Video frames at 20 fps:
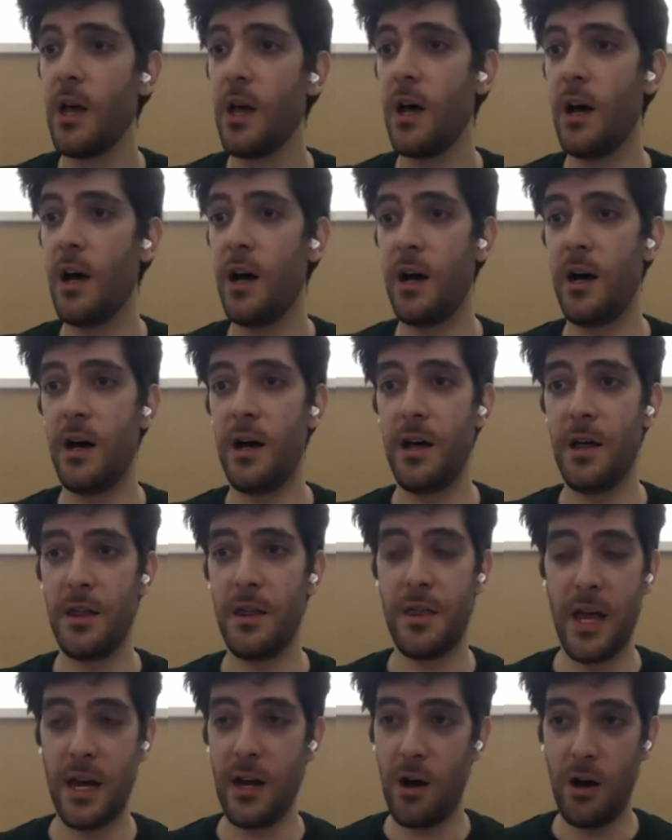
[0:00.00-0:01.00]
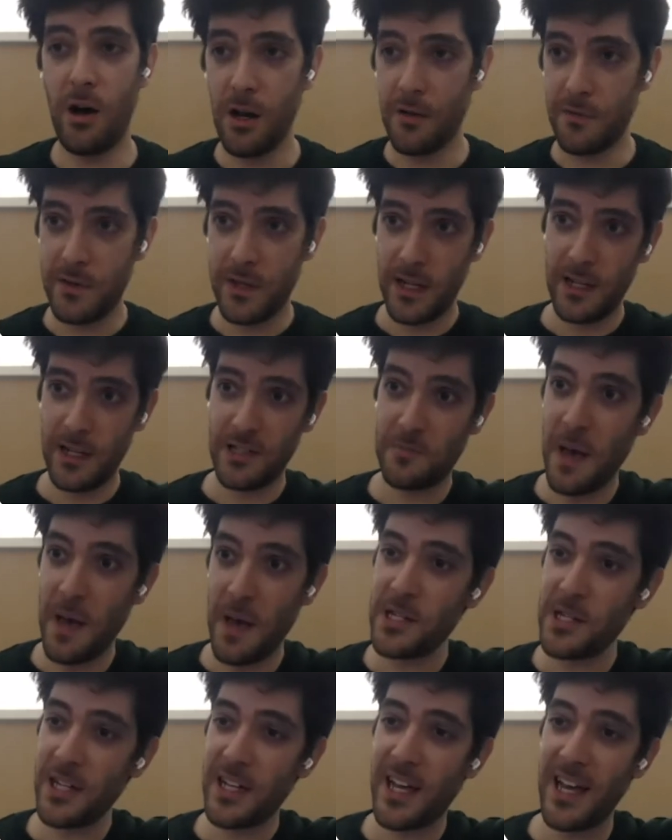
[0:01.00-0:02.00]
So then Olaf
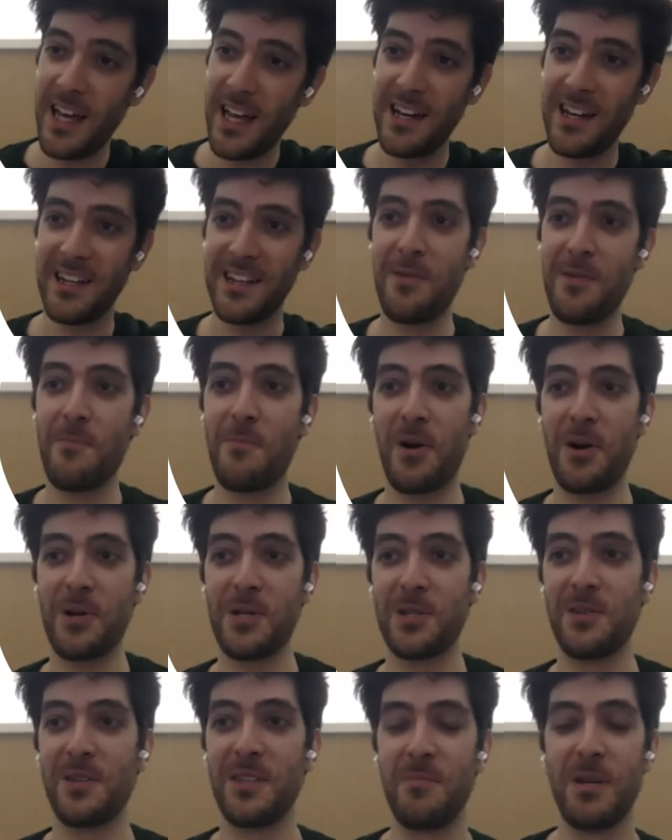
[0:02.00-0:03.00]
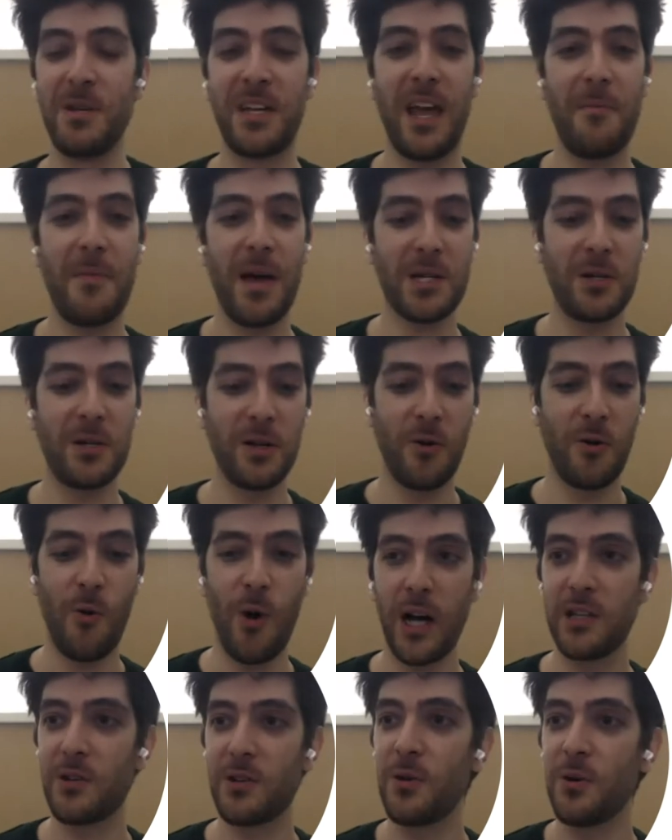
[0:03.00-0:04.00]
did his magic, and the project
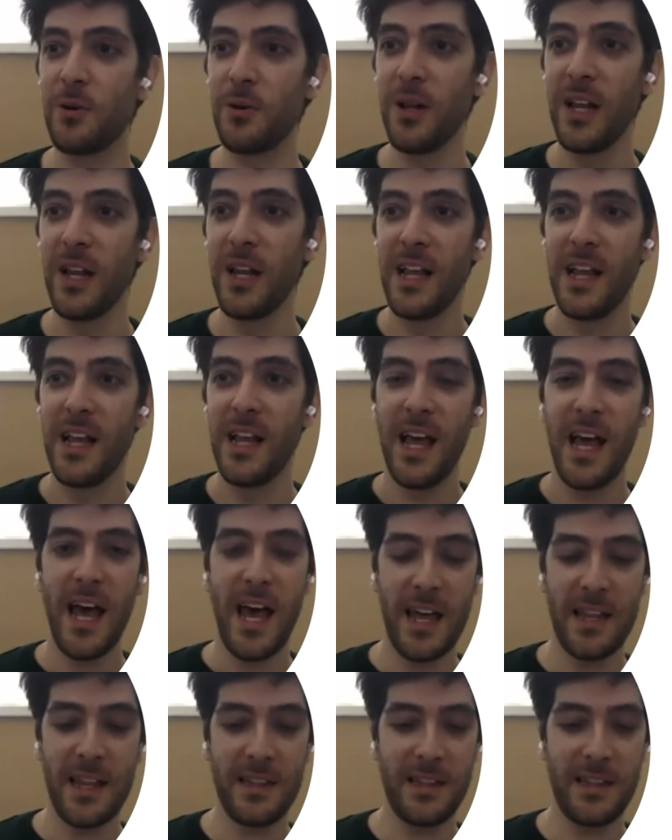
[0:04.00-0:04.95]
became actually quite cool.